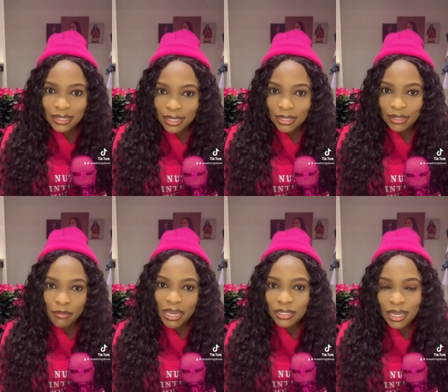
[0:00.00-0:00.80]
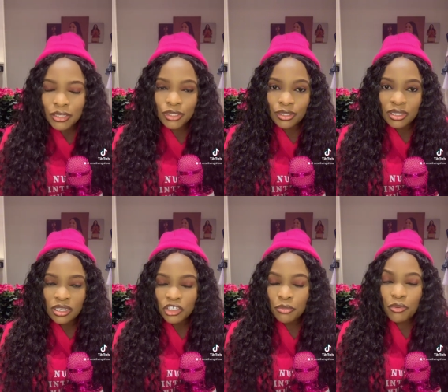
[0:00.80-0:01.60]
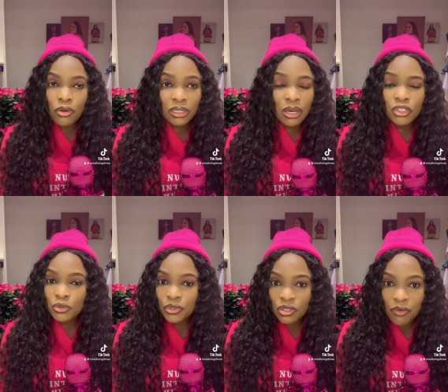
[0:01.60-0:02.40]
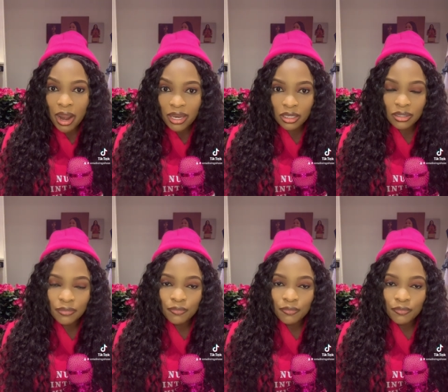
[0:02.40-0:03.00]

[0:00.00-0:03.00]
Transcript: these things in my sessions. She broke down, she was crying